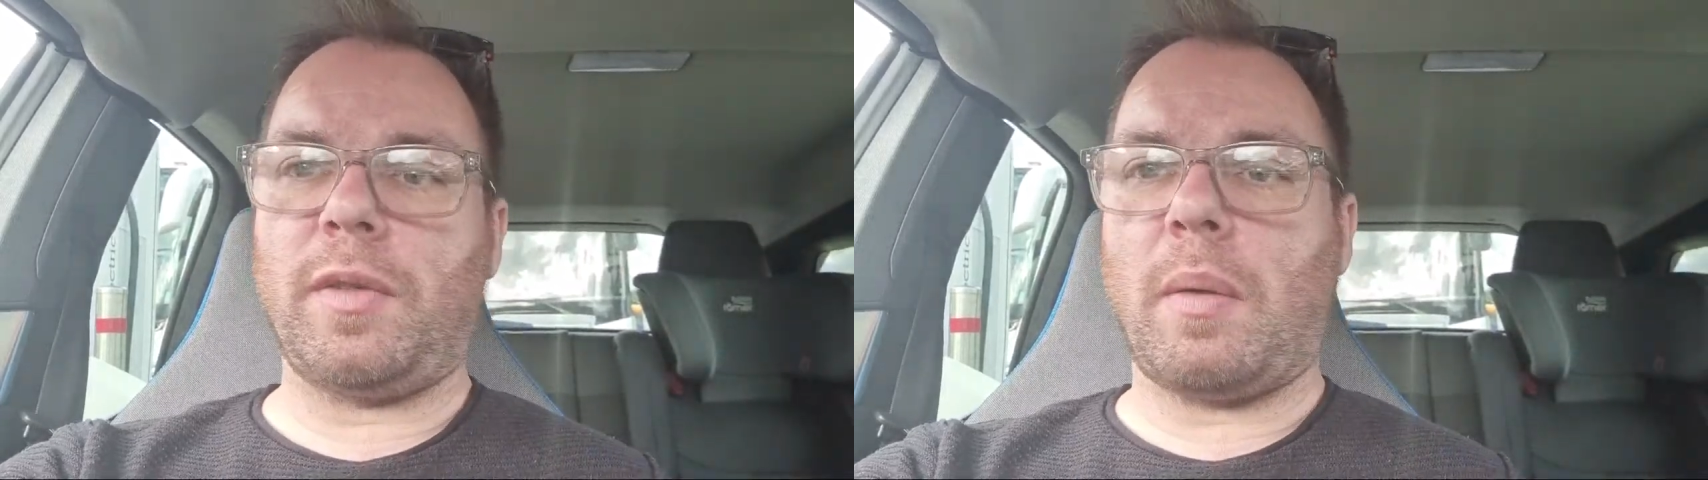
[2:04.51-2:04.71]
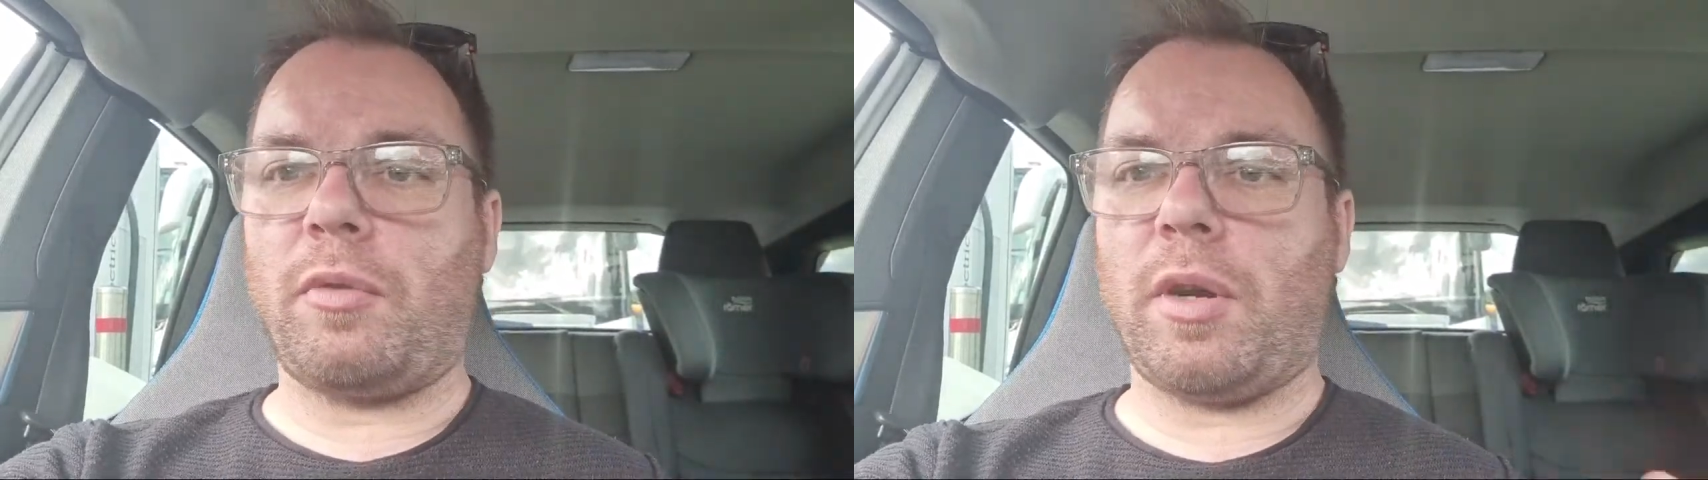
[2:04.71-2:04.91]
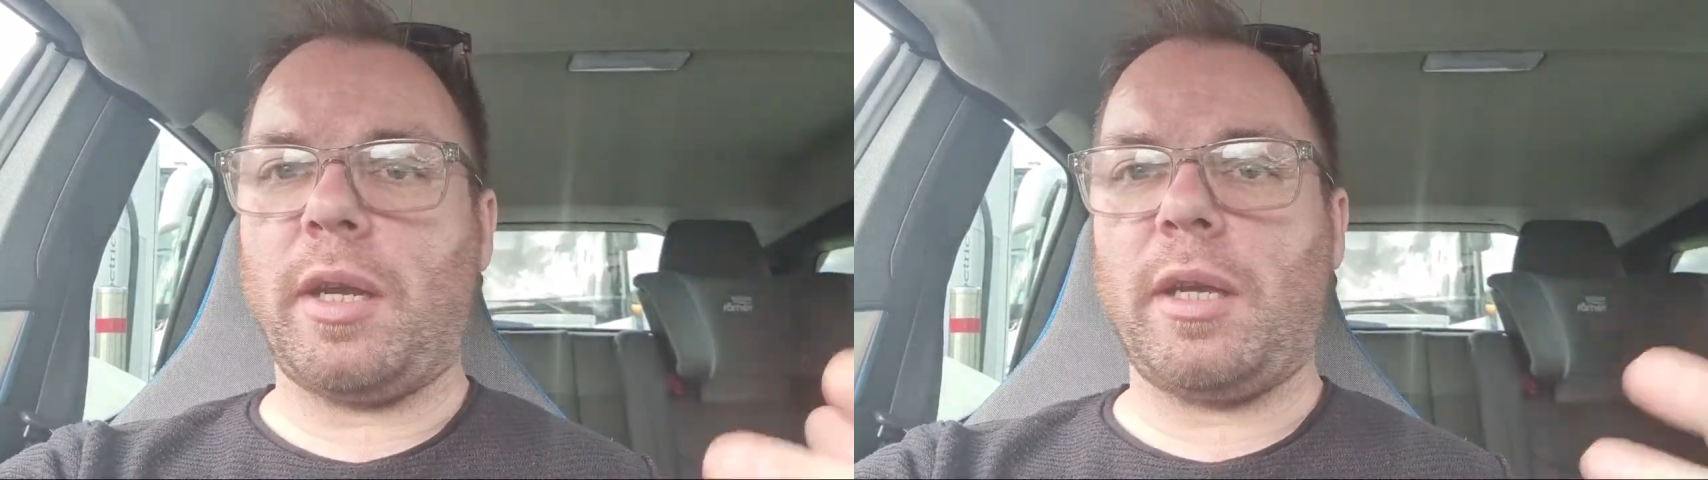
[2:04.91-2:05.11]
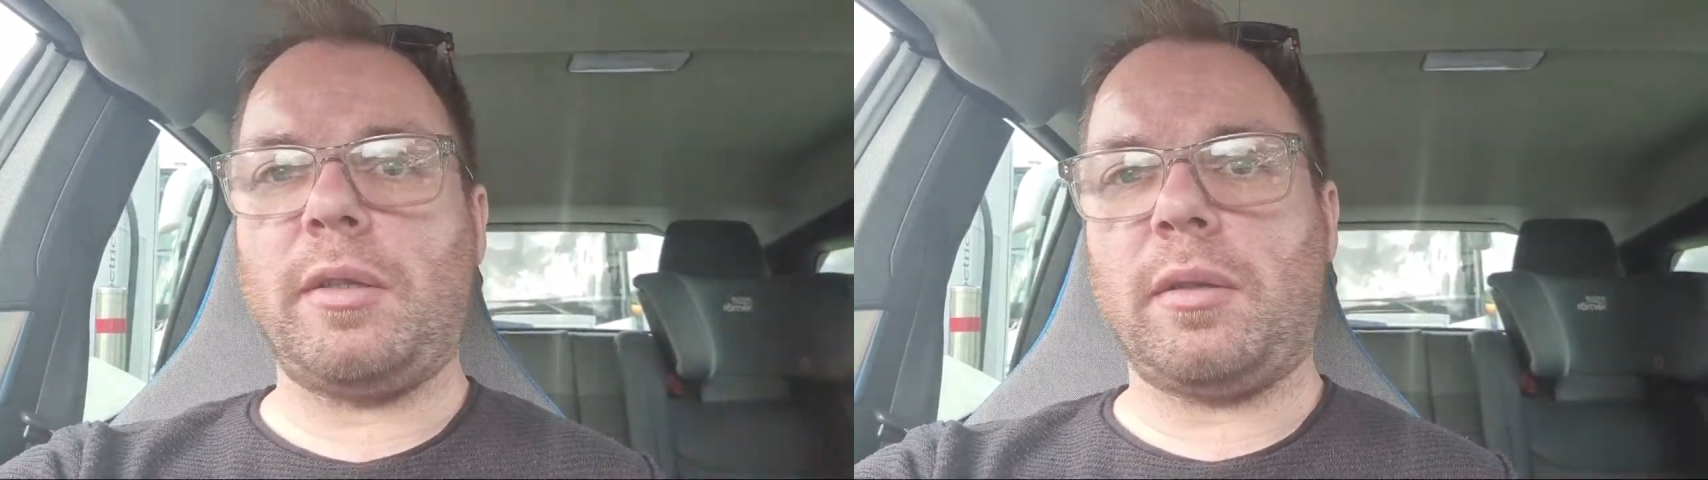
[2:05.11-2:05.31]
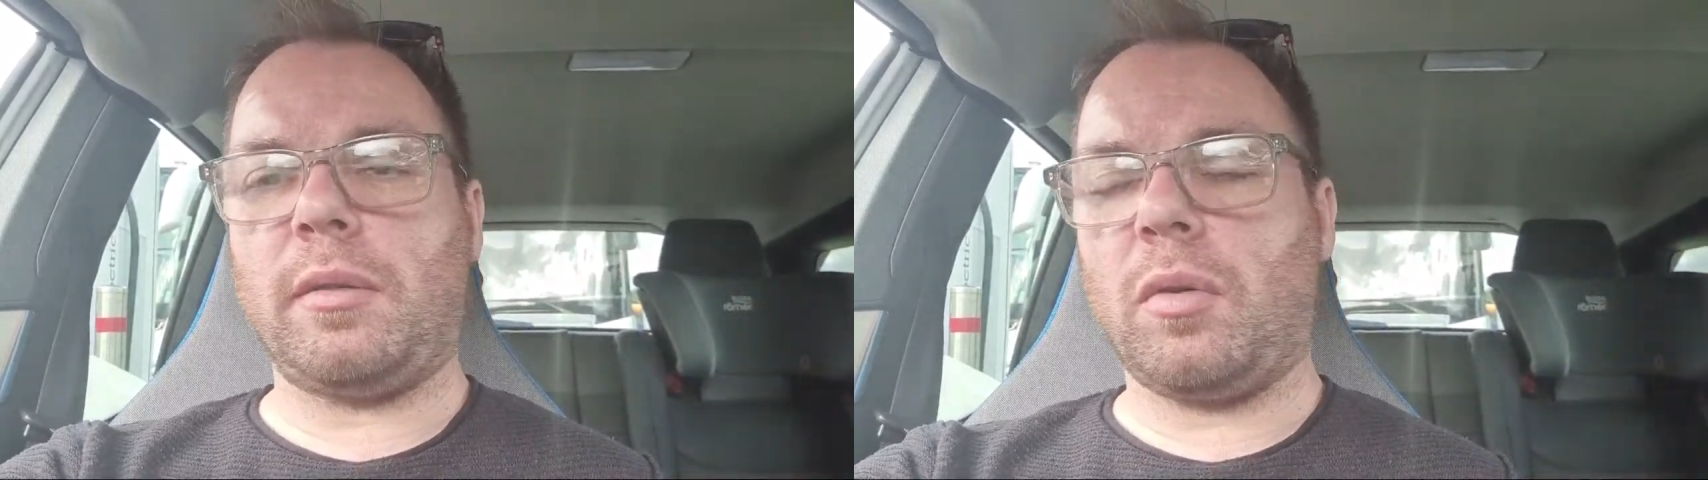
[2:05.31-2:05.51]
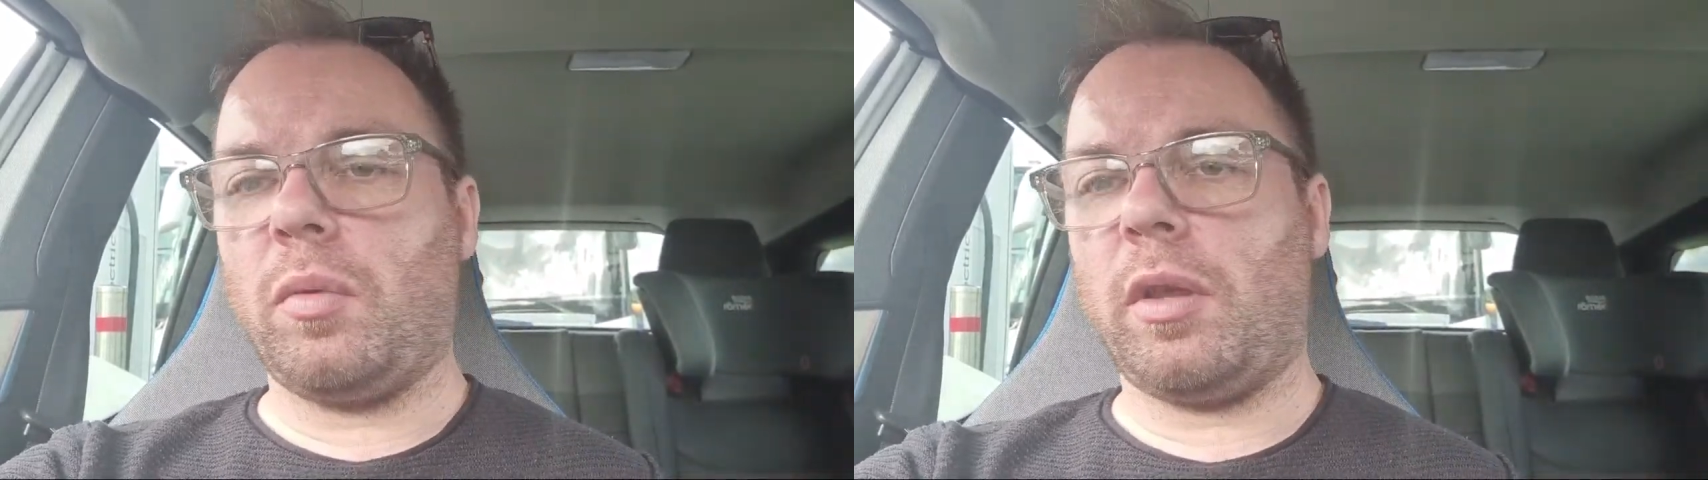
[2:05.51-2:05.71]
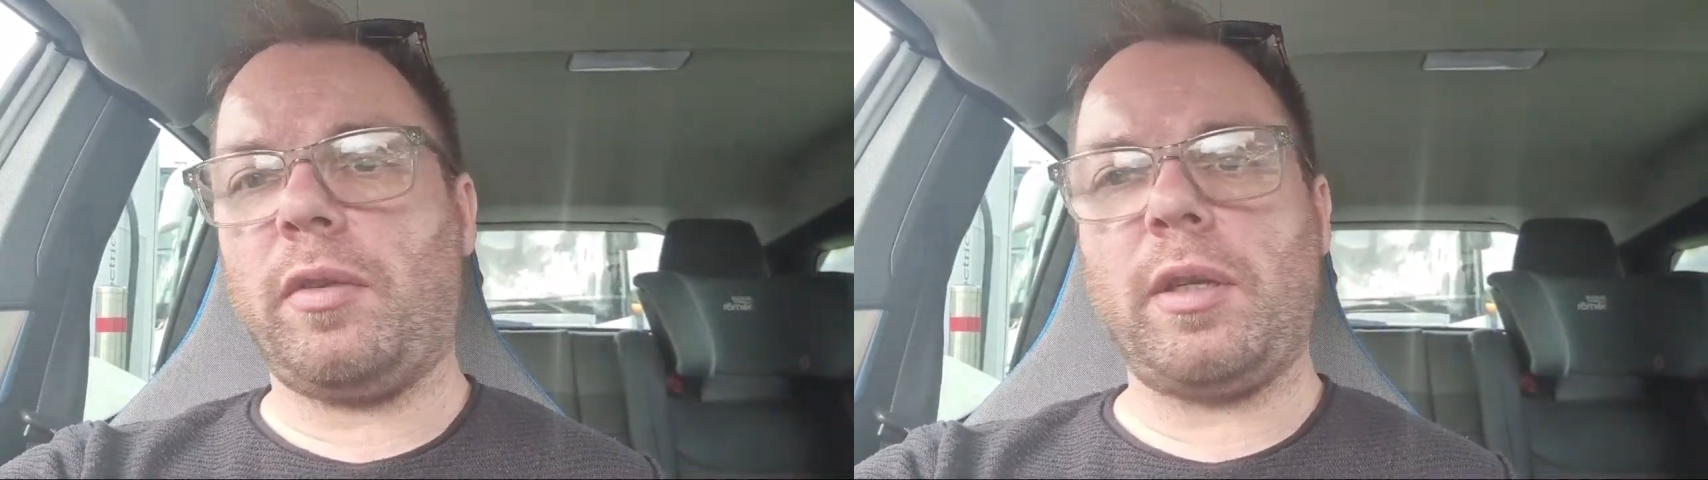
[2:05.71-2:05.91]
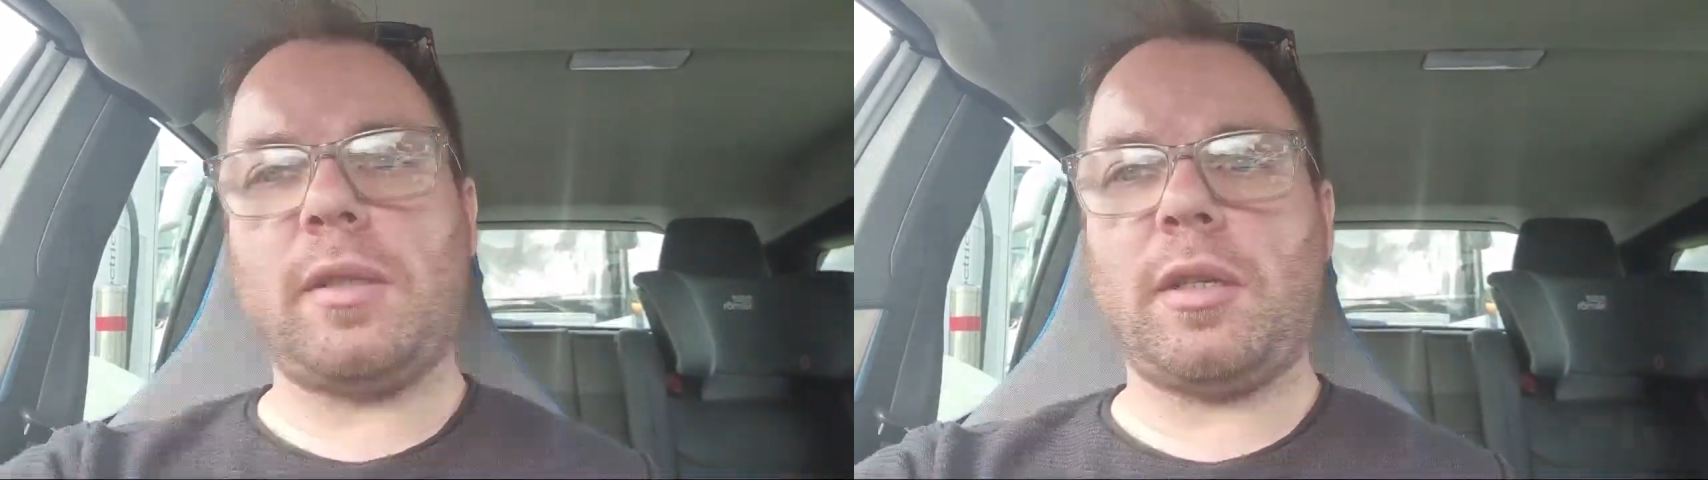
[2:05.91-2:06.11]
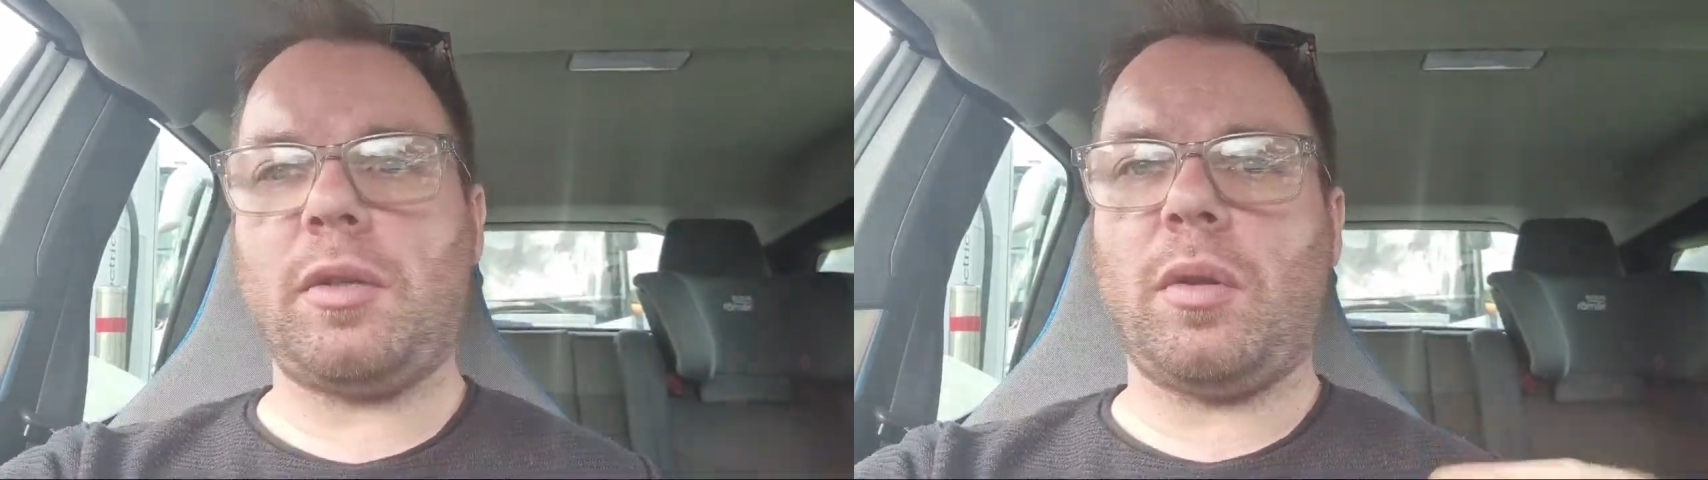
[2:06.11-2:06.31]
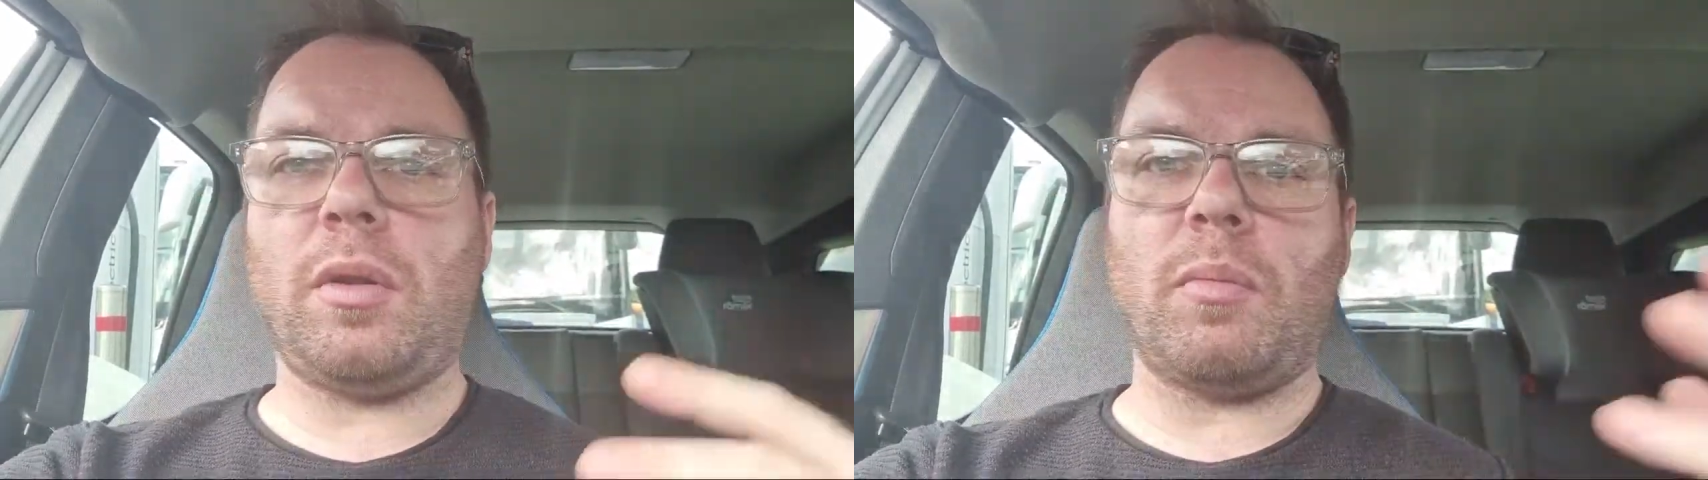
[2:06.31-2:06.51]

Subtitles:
upgrades and all the things they're doing,